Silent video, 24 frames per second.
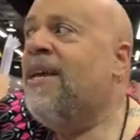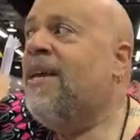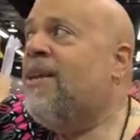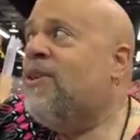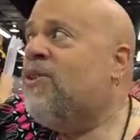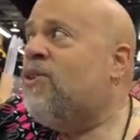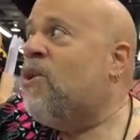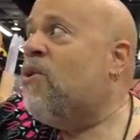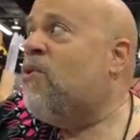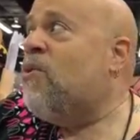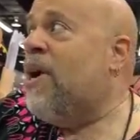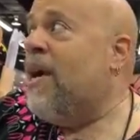
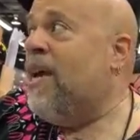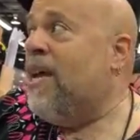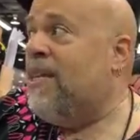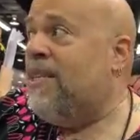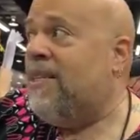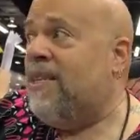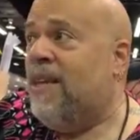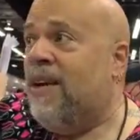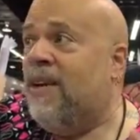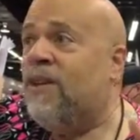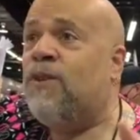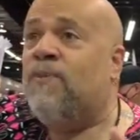So
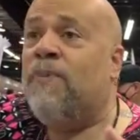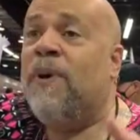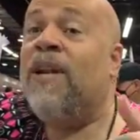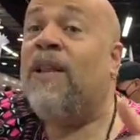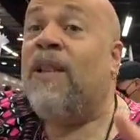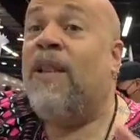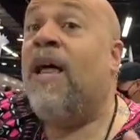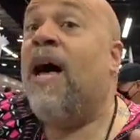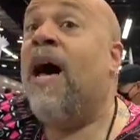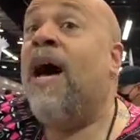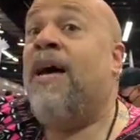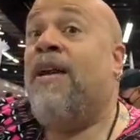there's been a
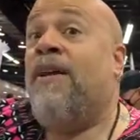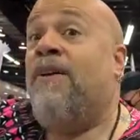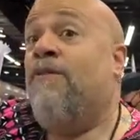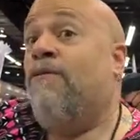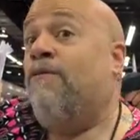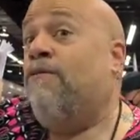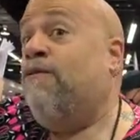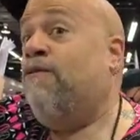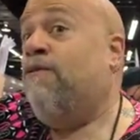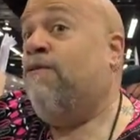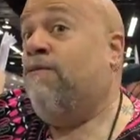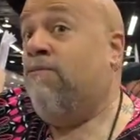lot
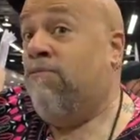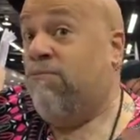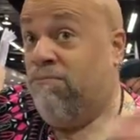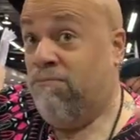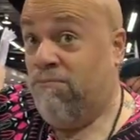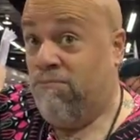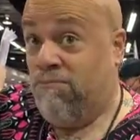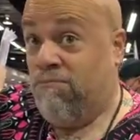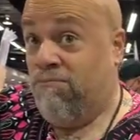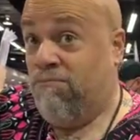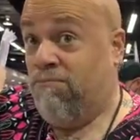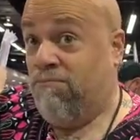of
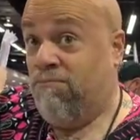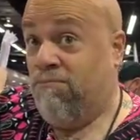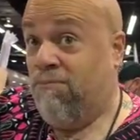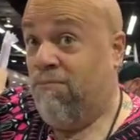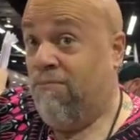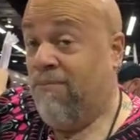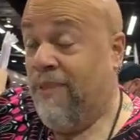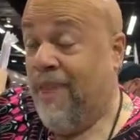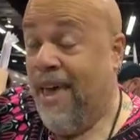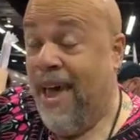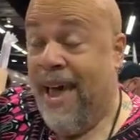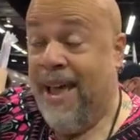
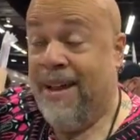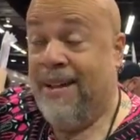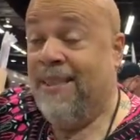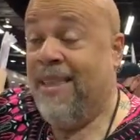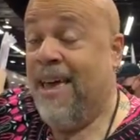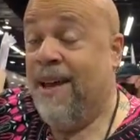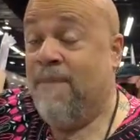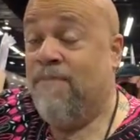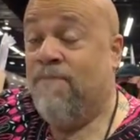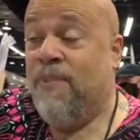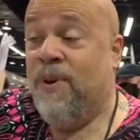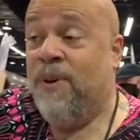
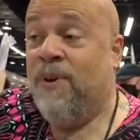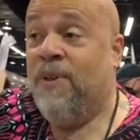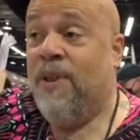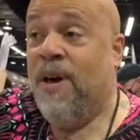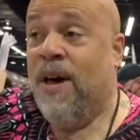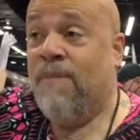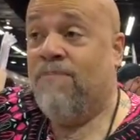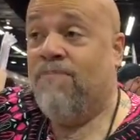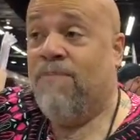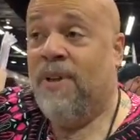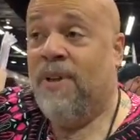that build up, a